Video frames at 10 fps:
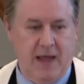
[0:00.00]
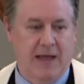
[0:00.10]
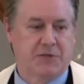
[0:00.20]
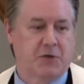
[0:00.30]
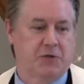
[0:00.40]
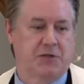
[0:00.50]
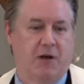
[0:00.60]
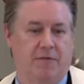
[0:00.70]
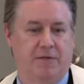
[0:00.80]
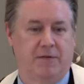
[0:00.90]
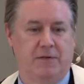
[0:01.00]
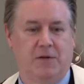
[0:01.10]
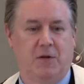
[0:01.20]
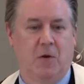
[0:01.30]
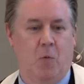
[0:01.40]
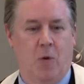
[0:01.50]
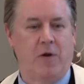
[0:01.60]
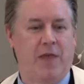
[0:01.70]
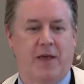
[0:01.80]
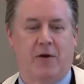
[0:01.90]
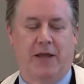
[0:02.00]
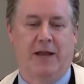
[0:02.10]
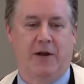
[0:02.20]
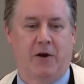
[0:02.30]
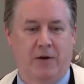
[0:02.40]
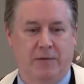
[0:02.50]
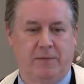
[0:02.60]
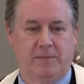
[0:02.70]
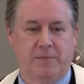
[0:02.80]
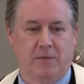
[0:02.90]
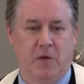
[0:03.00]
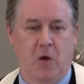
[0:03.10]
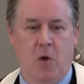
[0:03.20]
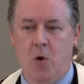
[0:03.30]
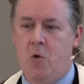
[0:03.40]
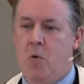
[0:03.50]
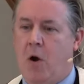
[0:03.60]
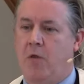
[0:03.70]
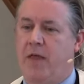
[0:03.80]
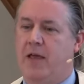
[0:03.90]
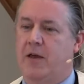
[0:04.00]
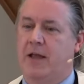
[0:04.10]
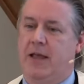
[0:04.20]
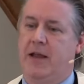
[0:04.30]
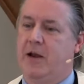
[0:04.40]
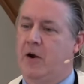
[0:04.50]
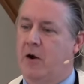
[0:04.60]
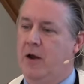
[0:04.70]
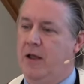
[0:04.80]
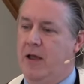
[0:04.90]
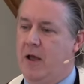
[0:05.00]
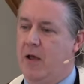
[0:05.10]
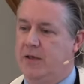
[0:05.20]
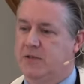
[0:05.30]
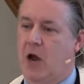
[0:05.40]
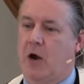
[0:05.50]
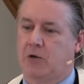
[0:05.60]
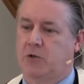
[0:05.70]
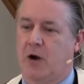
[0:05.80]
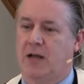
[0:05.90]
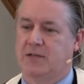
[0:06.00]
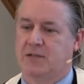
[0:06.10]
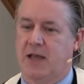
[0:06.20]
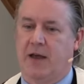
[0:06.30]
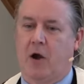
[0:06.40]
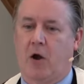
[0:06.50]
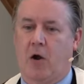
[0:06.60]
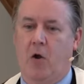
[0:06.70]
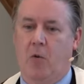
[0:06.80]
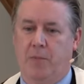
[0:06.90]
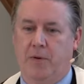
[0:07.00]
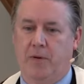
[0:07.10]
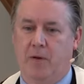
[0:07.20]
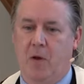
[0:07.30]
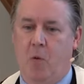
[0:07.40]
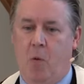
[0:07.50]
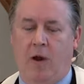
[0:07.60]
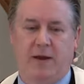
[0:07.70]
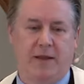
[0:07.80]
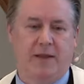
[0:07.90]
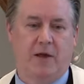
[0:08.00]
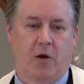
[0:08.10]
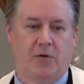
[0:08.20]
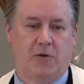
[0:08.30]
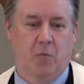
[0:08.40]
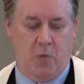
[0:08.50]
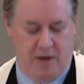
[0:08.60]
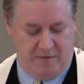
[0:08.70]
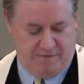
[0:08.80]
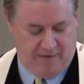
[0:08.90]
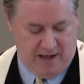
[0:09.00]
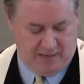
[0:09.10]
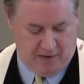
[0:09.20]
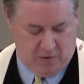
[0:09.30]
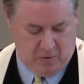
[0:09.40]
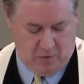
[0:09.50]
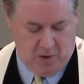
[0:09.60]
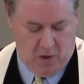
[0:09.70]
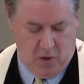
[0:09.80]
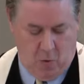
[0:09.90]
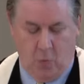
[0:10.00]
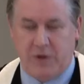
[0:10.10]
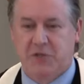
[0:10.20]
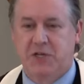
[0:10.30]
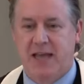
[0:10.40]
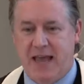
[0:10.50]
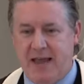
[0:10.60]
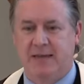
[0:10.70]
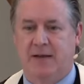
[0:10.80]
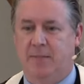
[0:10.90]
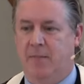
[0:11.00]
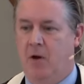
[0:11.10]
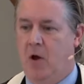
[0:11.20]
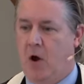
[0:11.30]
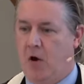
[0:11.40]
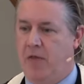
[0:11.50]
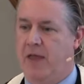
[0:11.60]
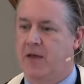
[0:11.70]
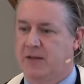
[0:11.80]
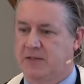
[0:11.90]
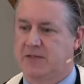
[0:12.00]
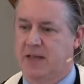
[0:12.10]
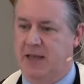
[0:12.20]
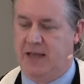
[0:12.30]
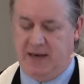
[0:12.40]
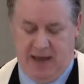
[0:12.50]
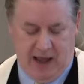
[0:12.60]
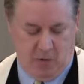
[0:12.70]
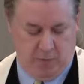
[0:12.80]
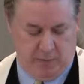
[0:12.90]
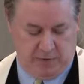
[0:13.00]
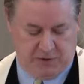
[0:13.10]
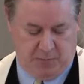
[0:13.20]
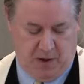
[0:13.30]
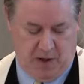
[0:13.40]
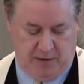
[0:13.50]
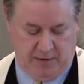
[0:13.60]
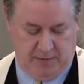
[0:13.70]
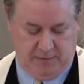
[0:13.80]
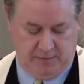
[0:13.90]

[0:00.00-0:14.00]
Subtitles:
Ask yourself, what are they going to hear? Who are they going to hear is our trust and our hope? What do we follow? Which kingdom are they going to see in how we respond?